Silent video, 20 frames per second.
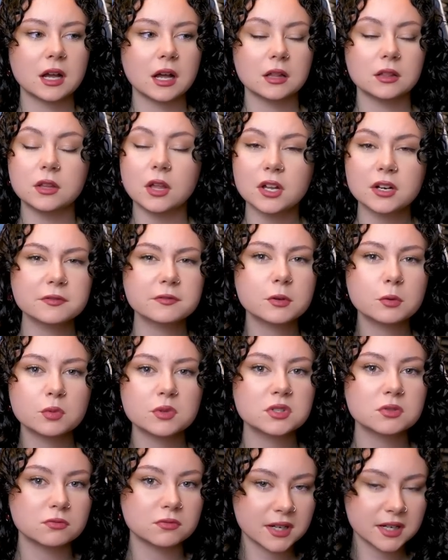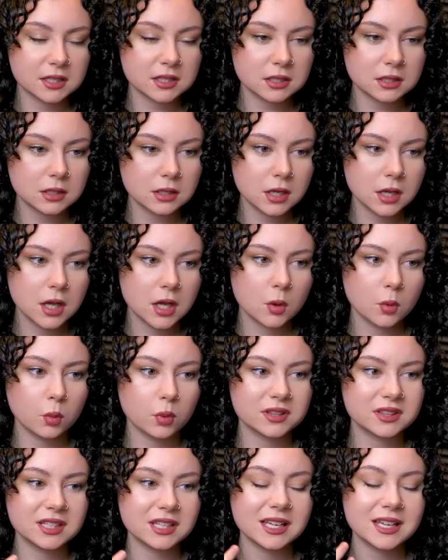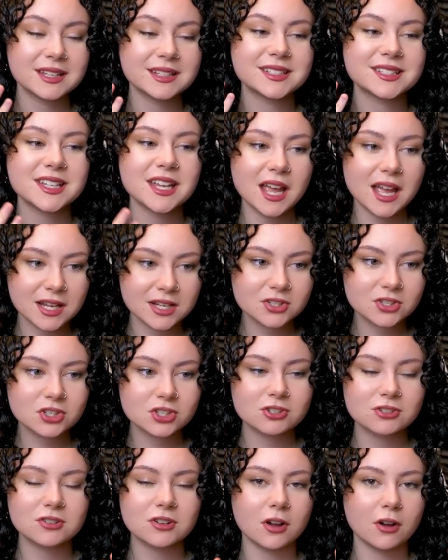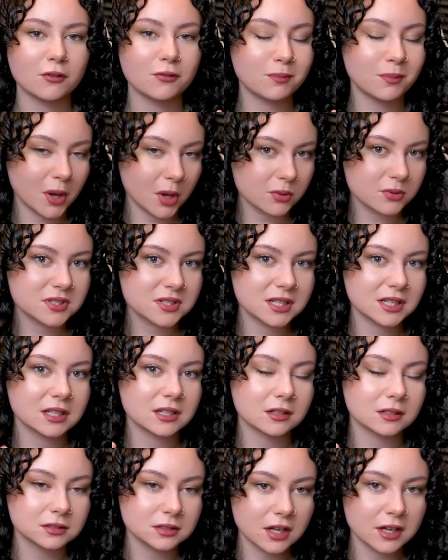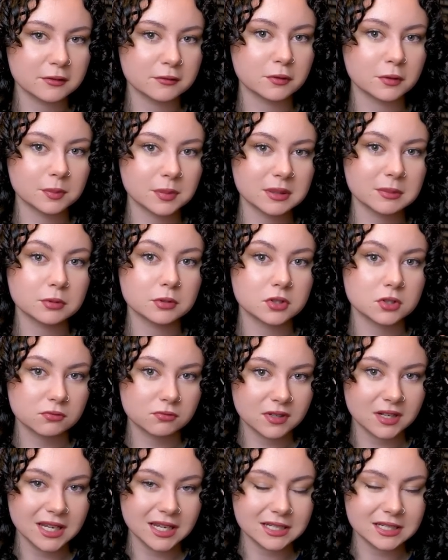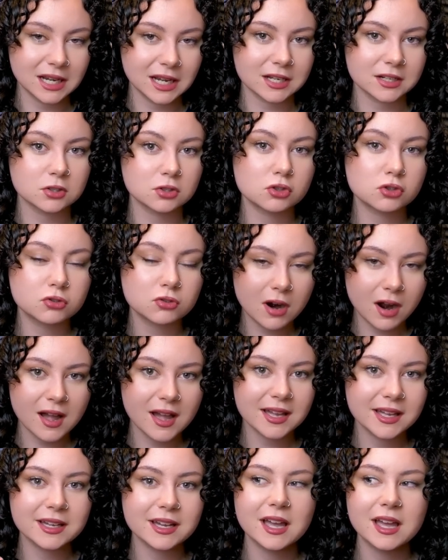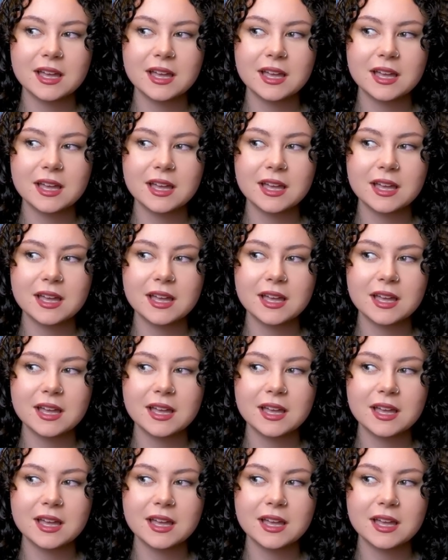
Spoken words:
a lot of it was written with the intention of posting it online for people to read and trying